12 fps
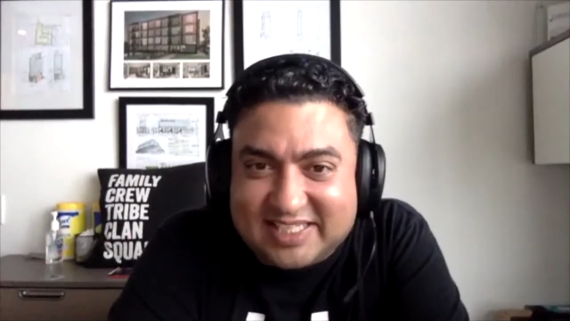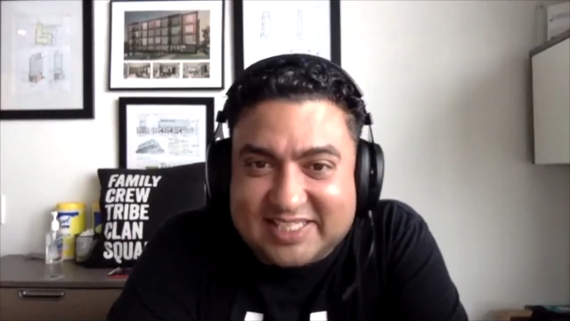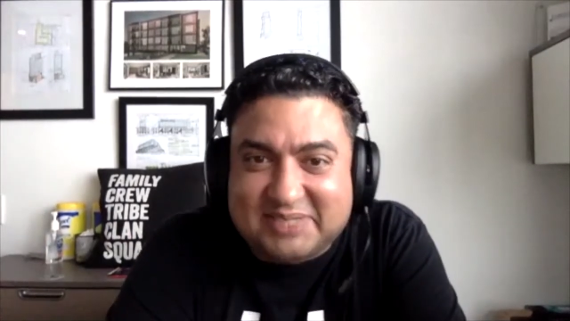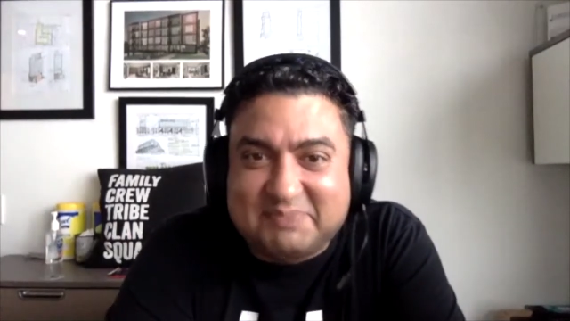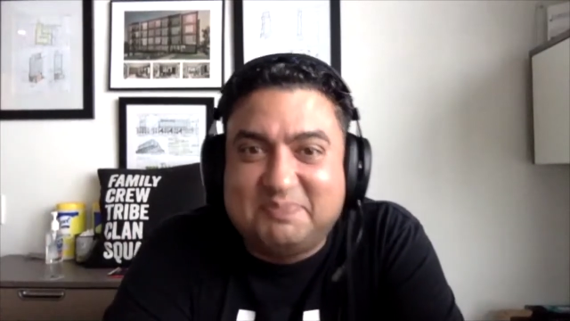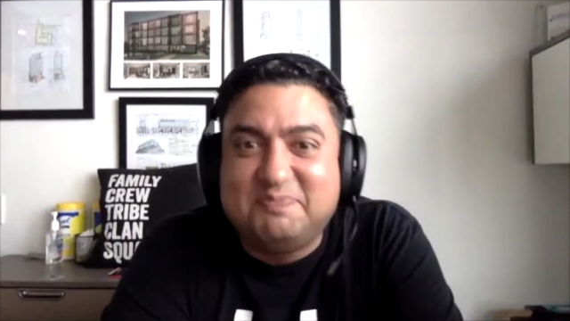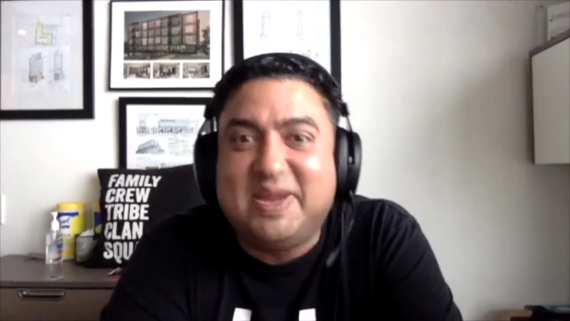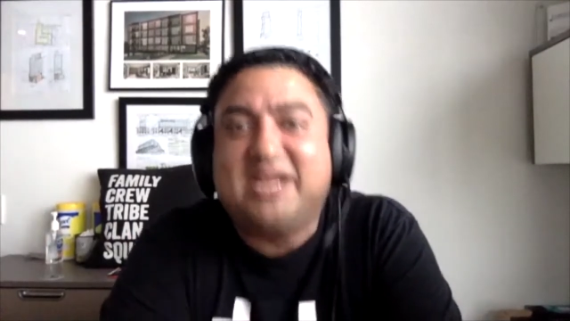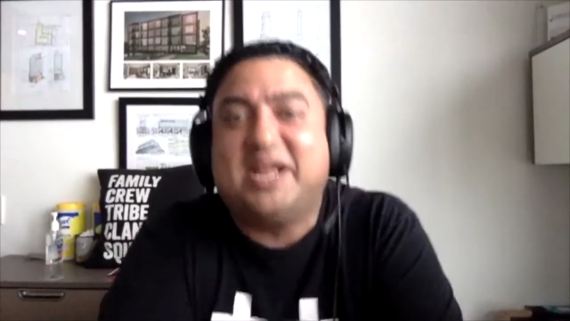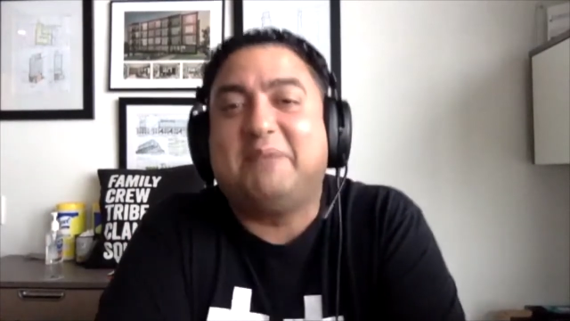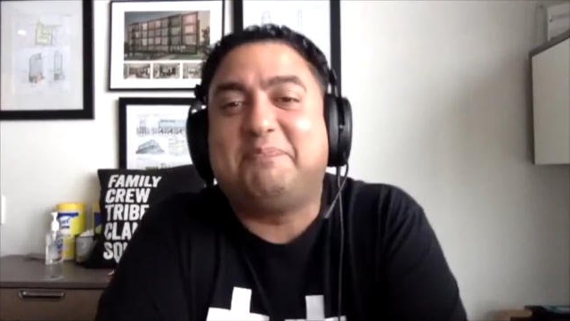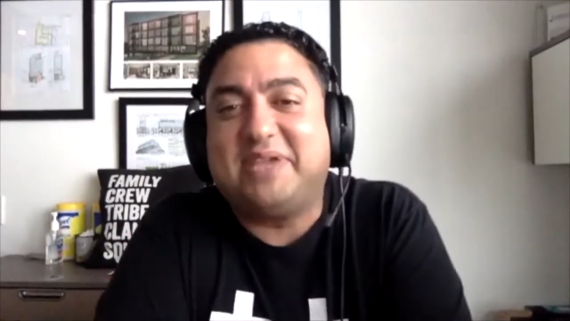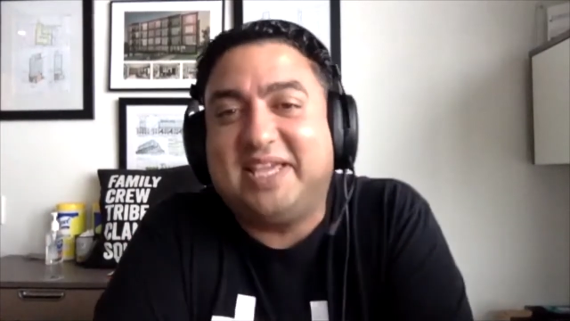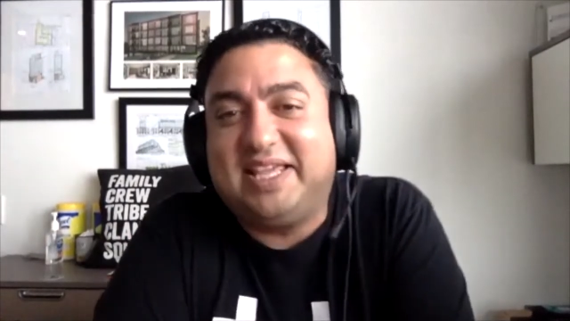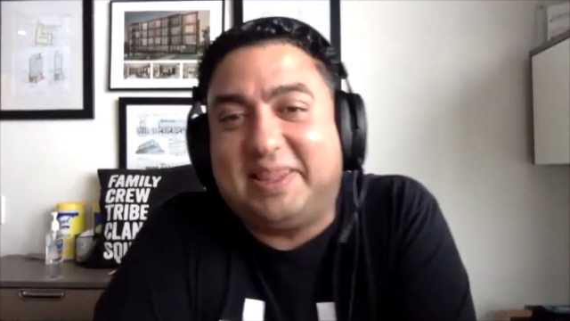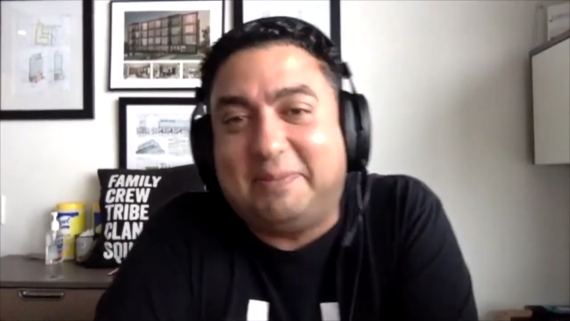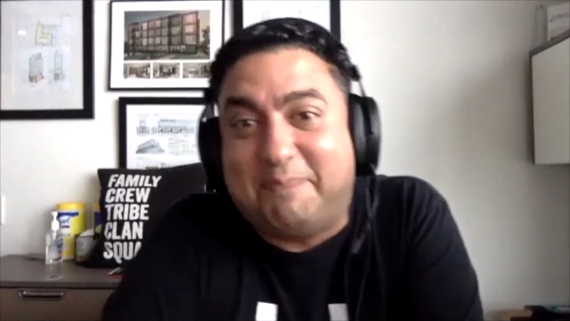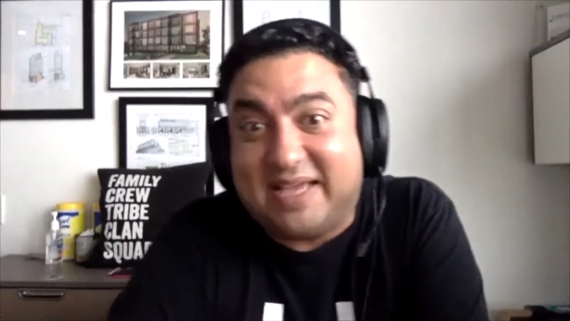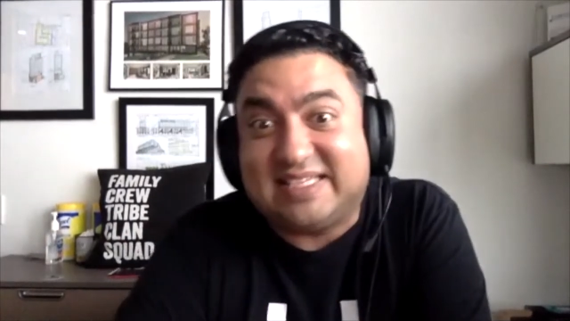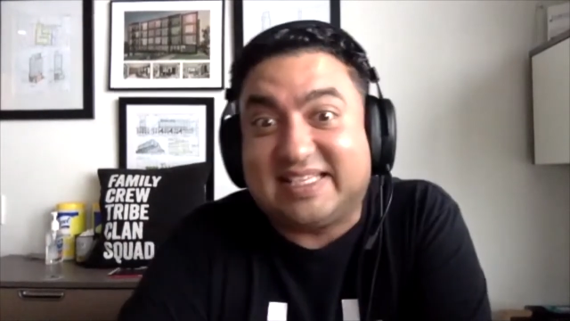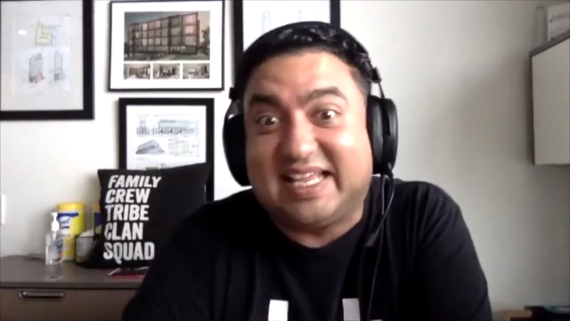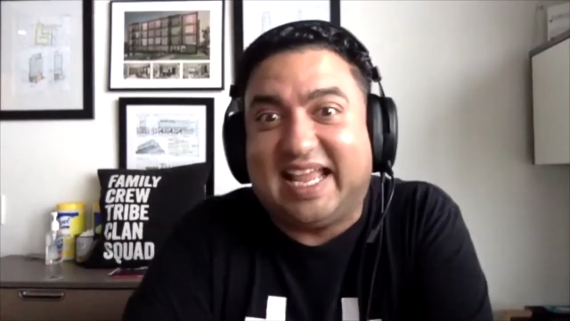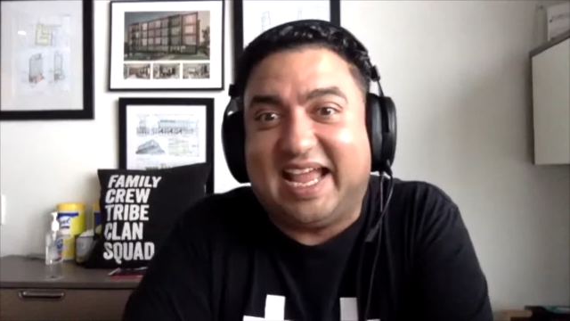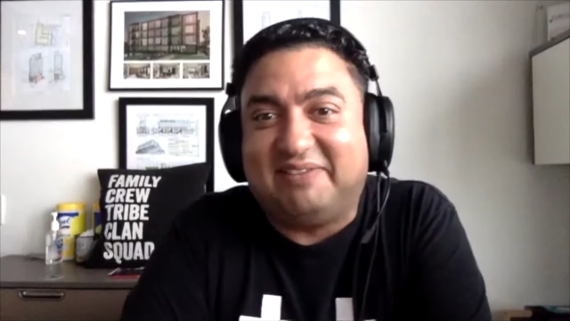this may not be the best
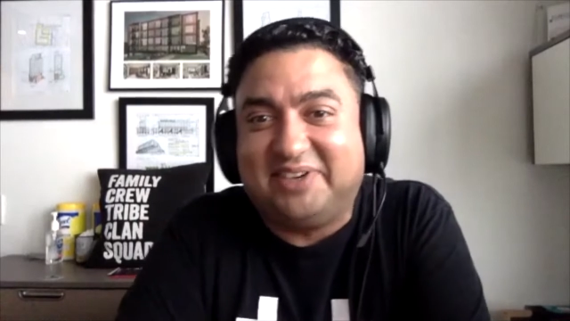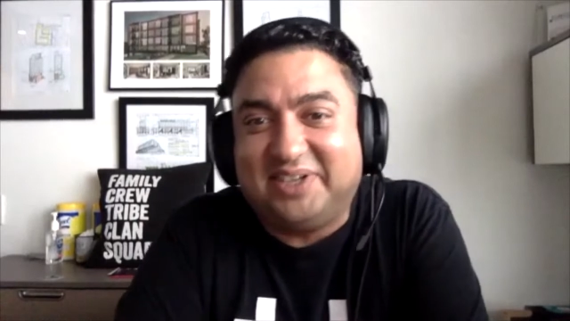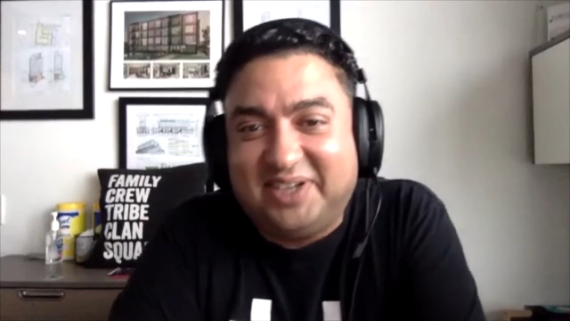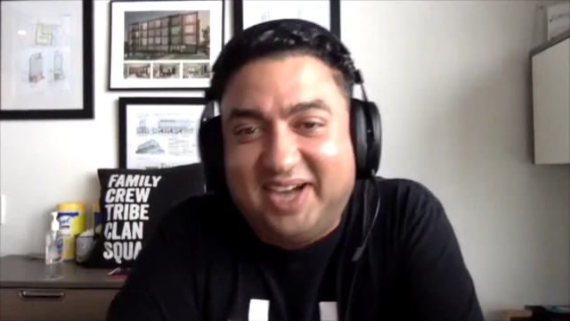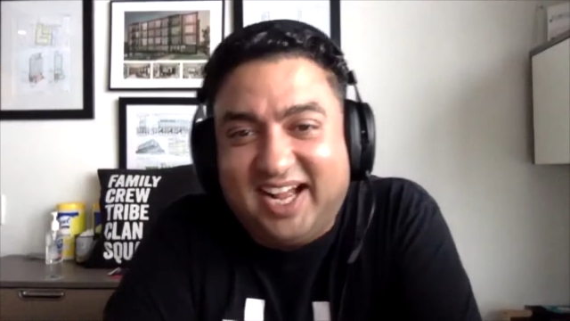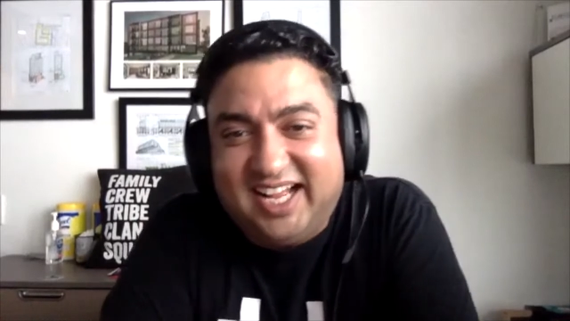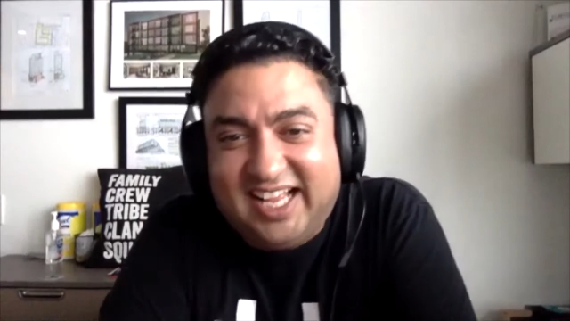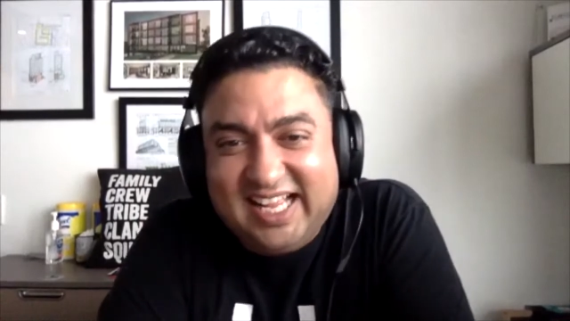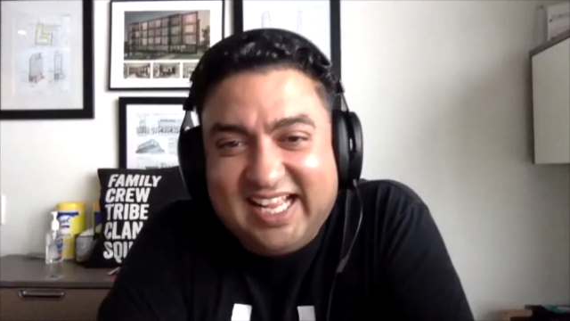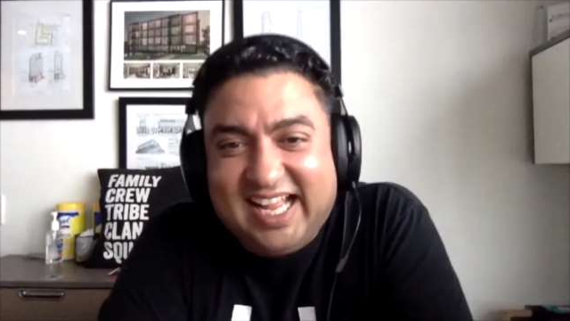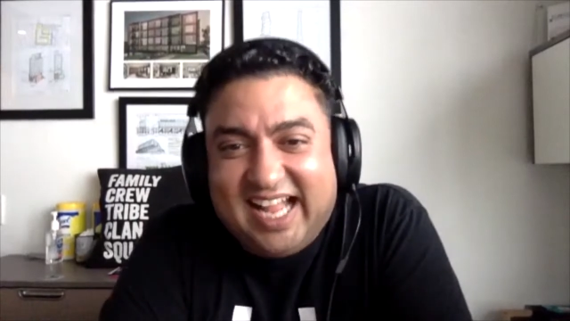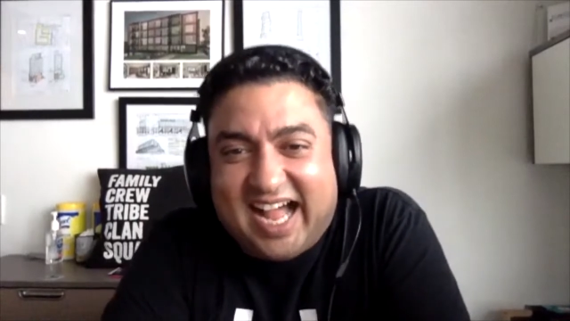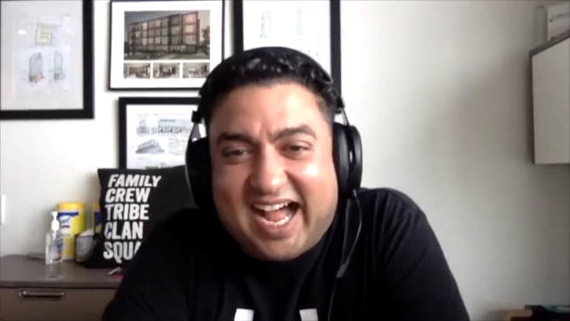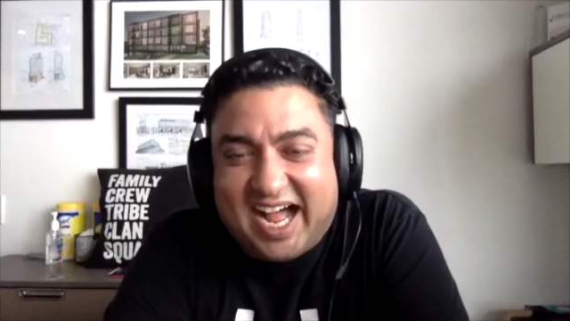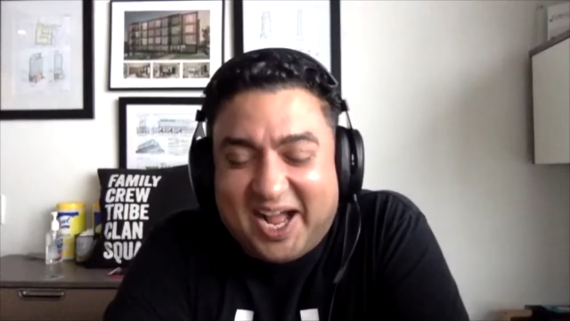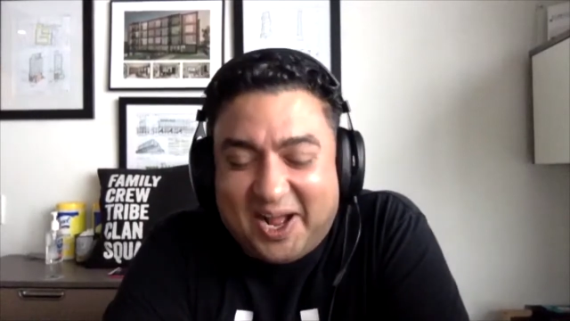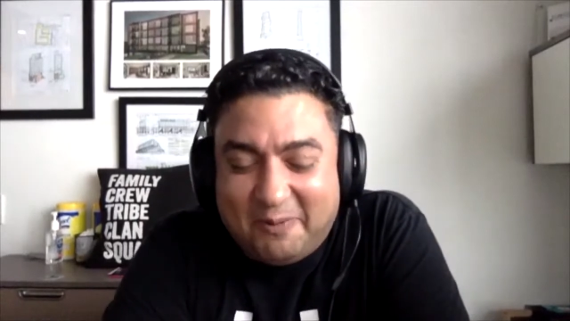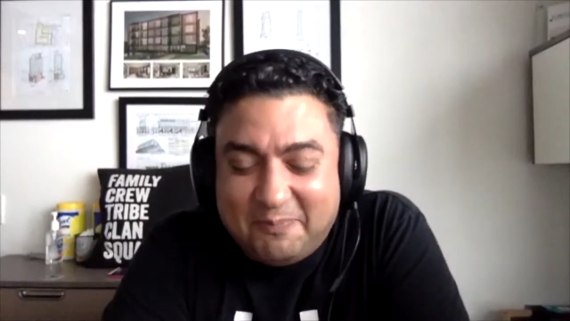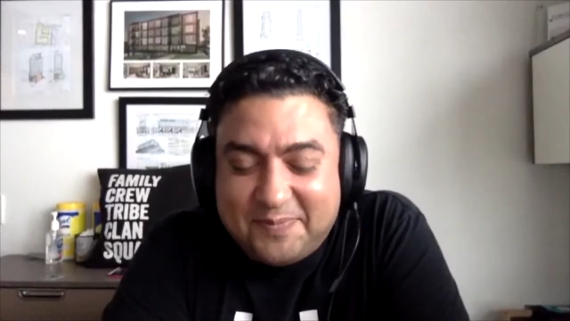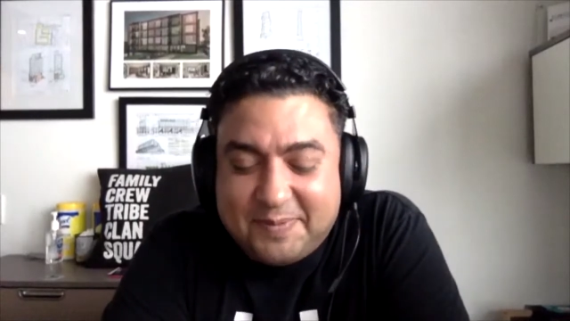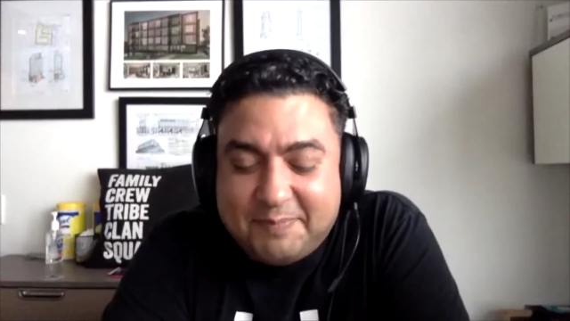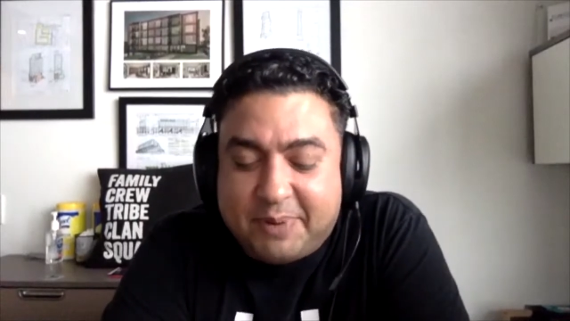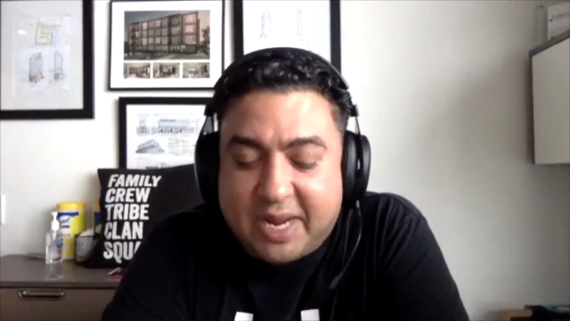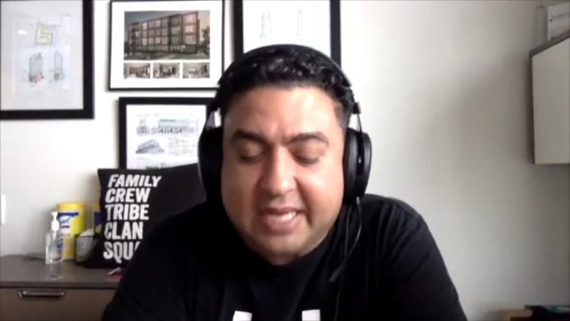thing ever.
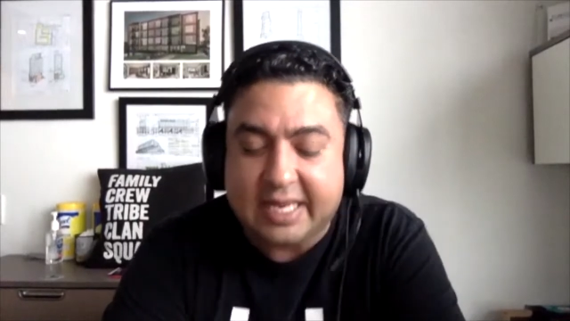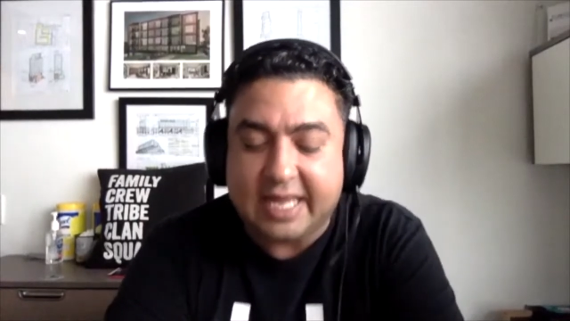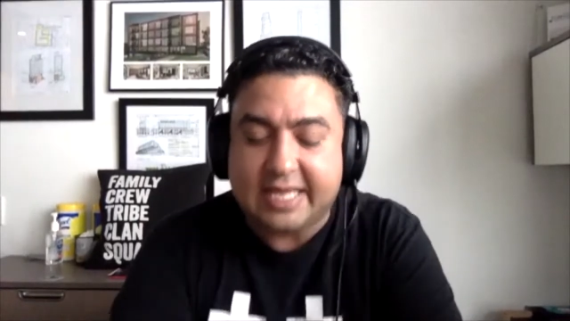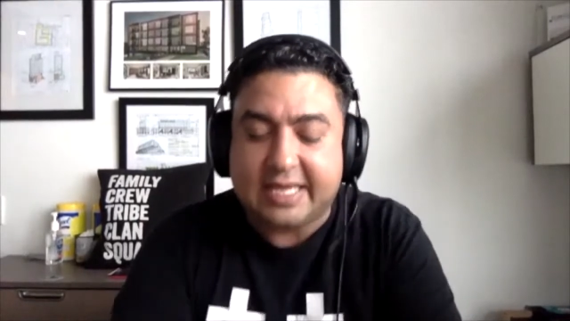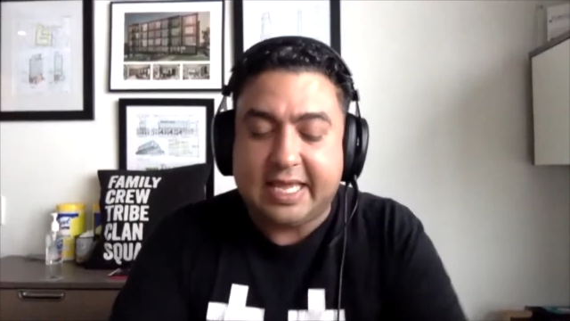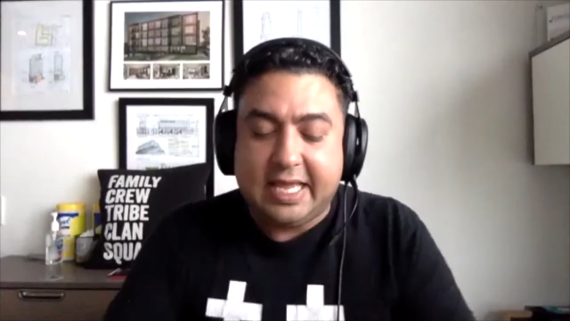But like